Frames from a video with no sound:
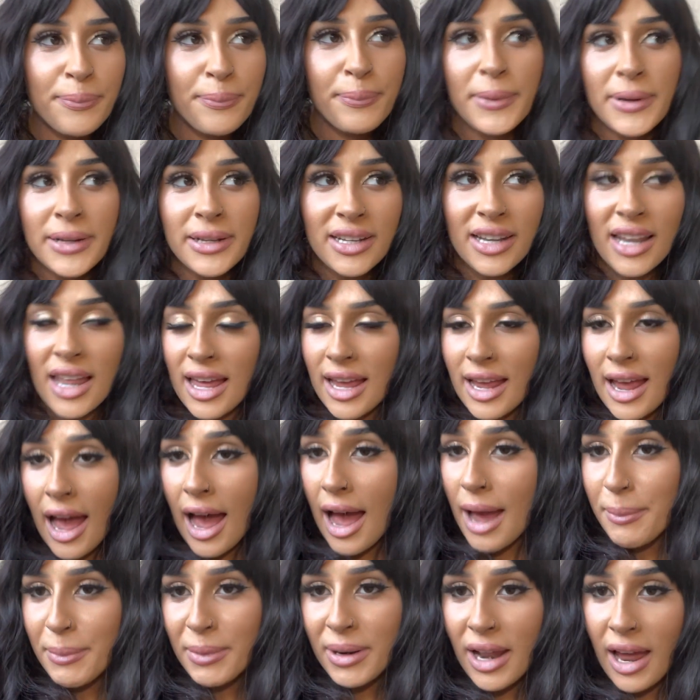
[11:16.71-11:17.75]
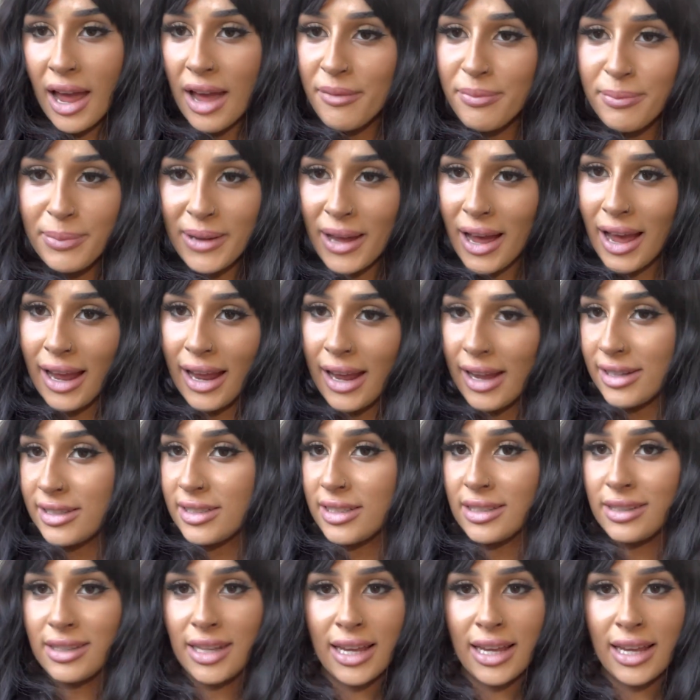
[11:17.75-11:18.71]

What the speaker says: but, like, I'm an FBI agent.